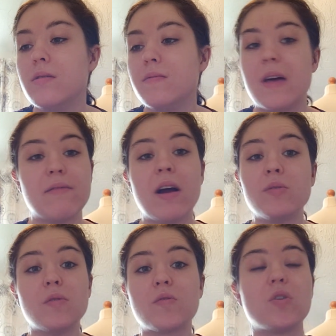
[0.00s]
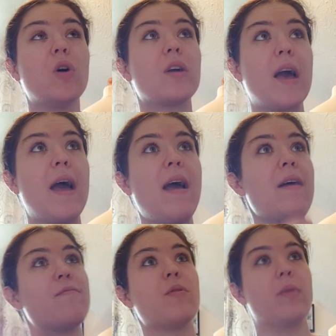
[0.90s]
They're out of stock
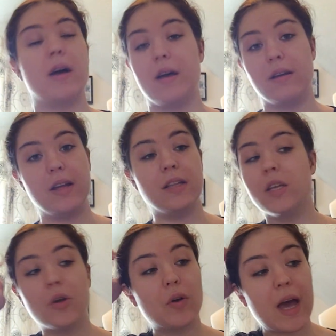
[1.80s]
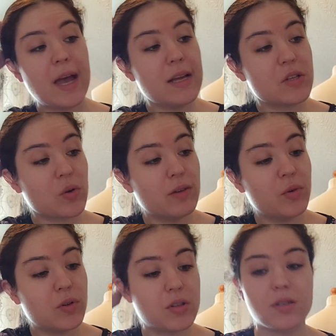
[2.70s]
everywhere in the UK. So I've
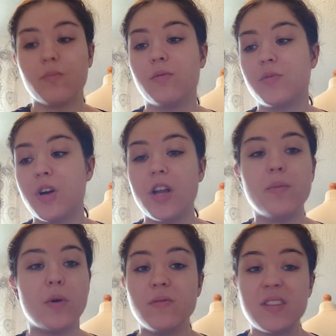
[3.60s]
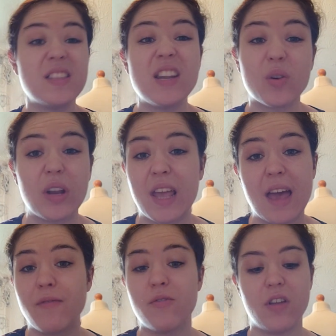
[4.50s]
ordered some from China, but obviously they're not going to get
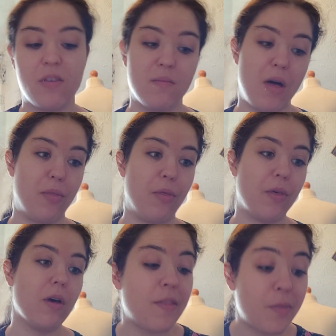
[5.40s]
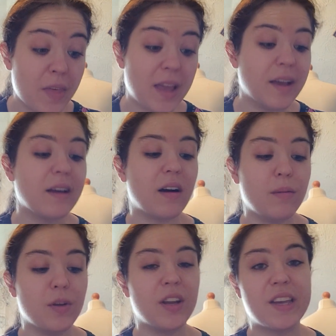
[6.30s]
here for another month. I think
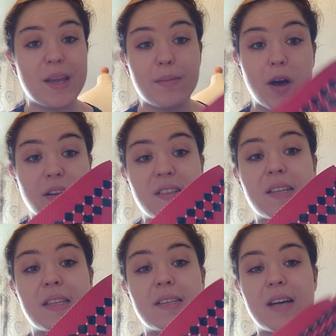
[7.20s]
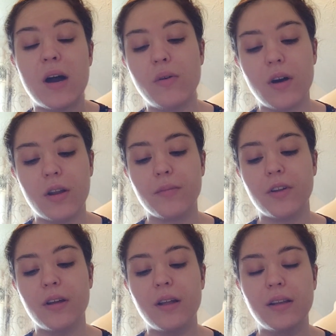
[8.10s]
I'm going to keep cutting these out and I'm going
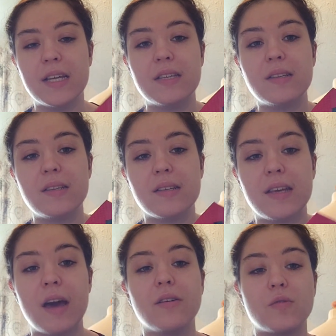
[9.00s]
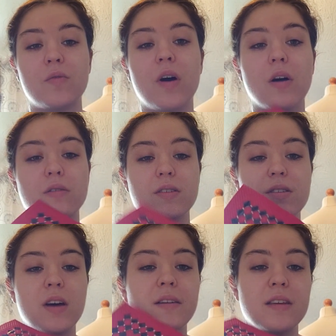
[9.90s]
to at least get as far as
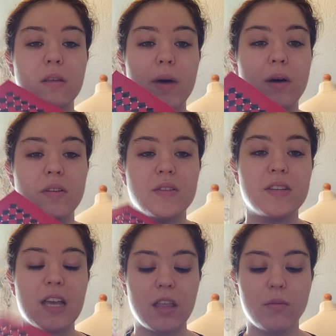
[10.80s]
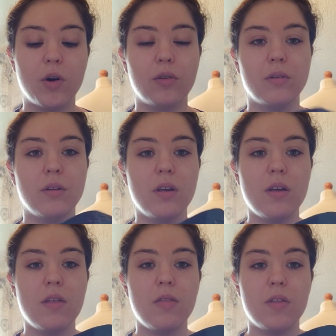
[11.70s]
cutting them out and sticking them on
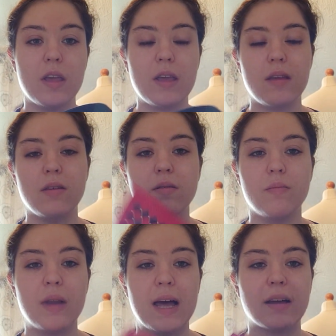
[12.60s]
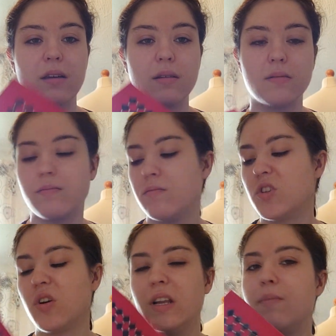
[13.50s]
the black
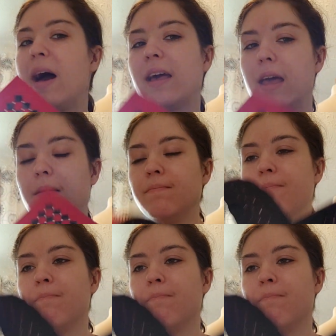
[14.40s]
shiny backing.